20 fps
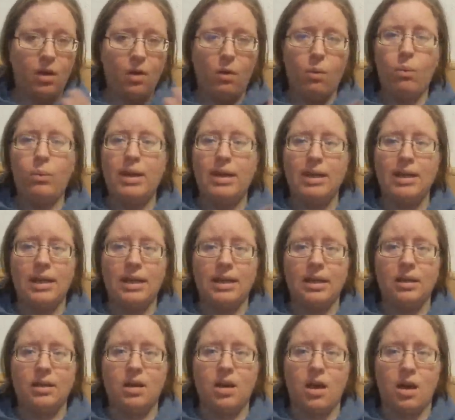we
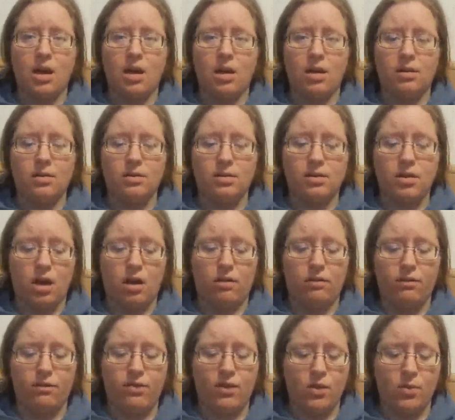can
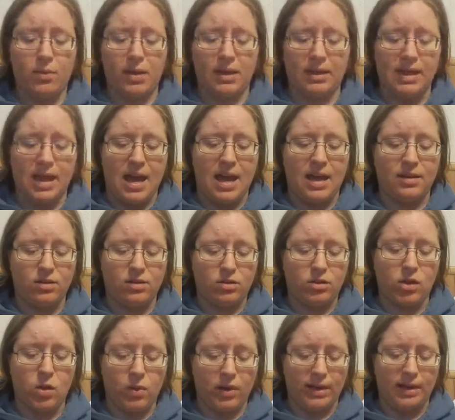start filming that and
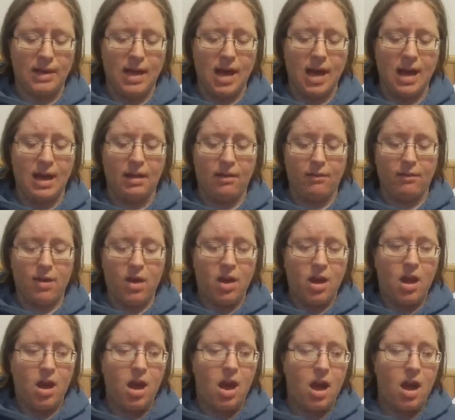going live
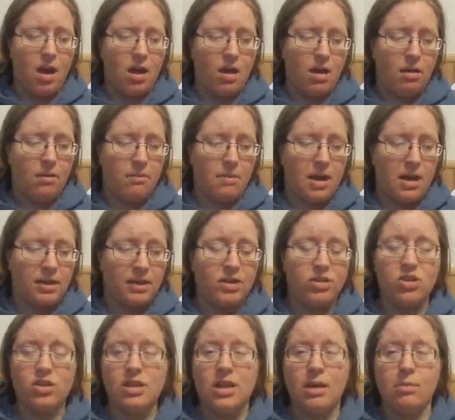on my
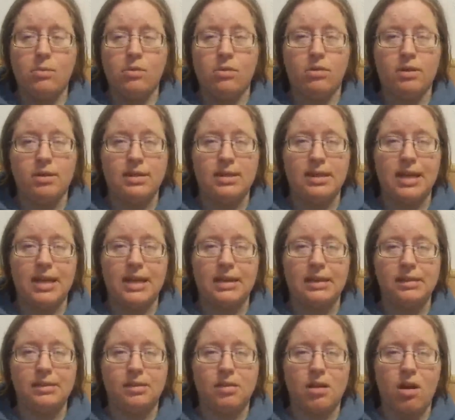kitchen table, because that
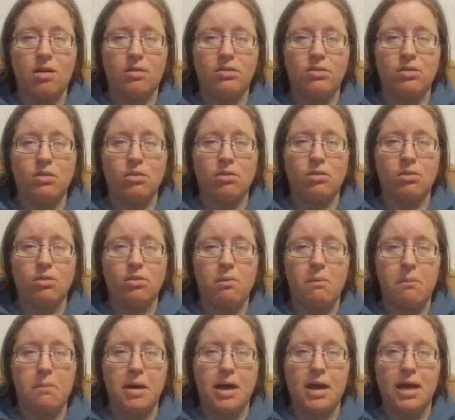is also
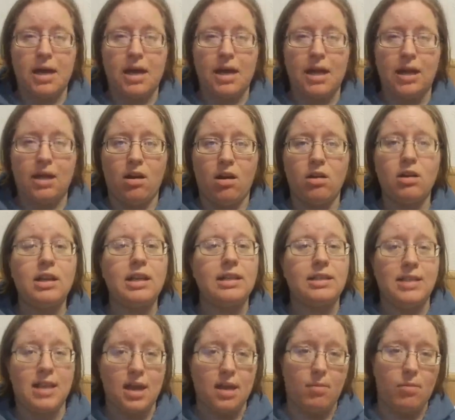my
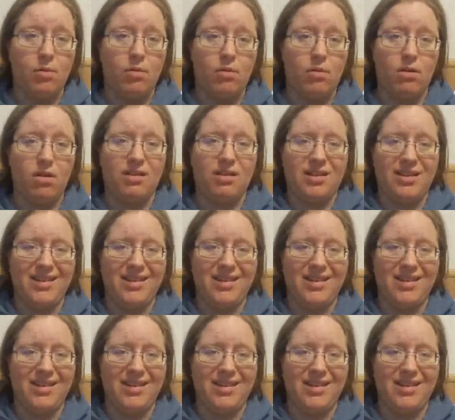arting table.